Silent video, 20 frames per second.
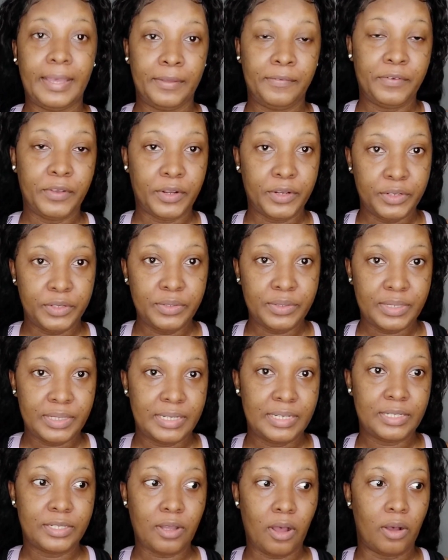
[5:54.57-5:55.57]
If you're new
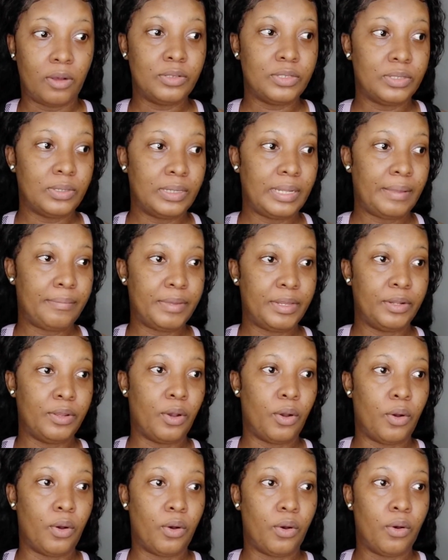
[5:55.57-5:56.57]
to this, also let me
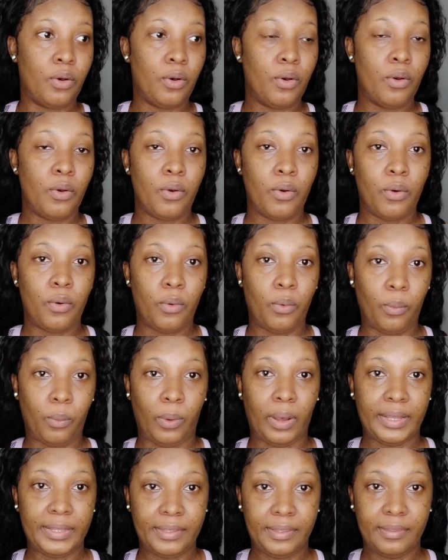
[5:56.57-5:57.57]
know
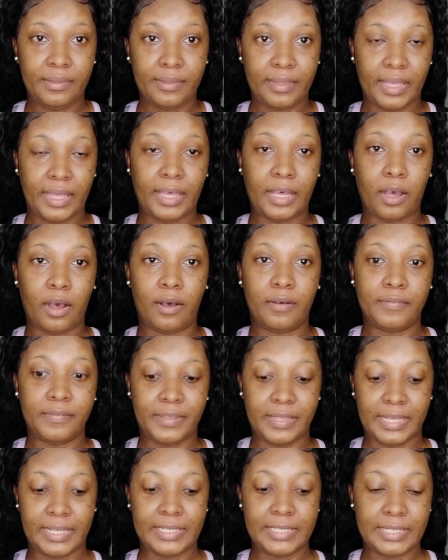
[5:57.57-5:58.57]
what you think
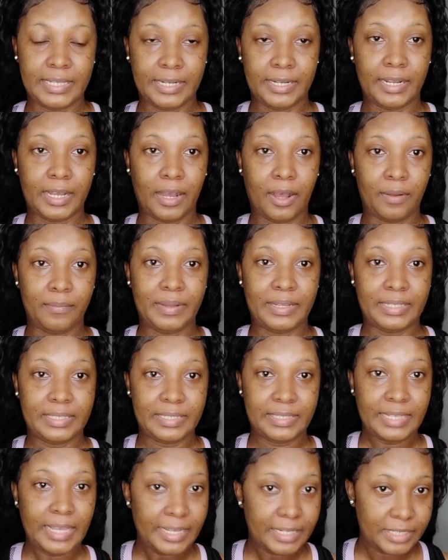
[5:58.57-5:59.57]
of this in the
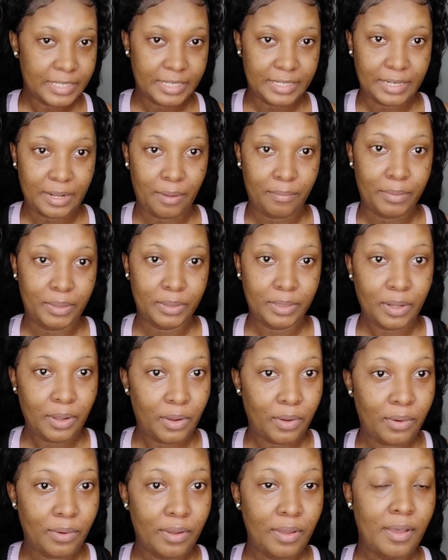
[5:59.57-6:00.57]
comment section down
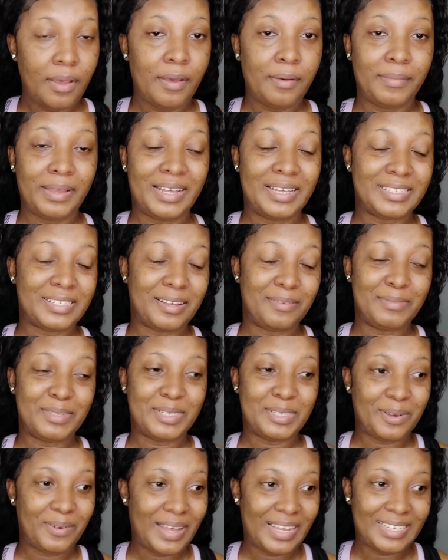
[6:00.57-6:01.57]
below, because I'm
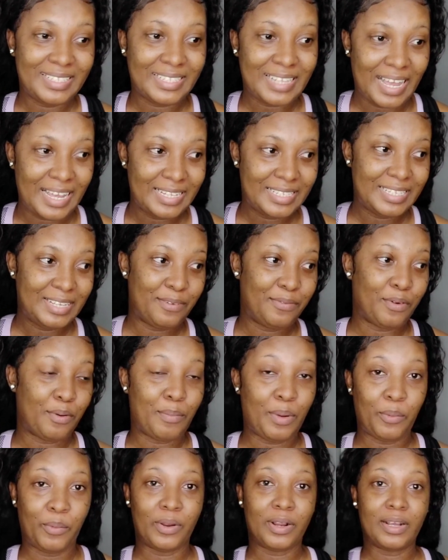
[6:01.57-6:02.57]
so excited
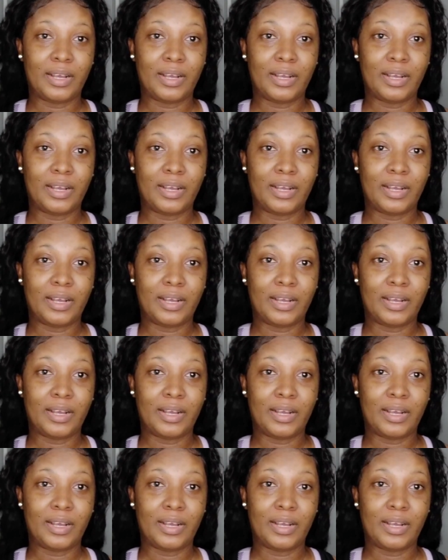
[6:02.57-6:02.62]
for my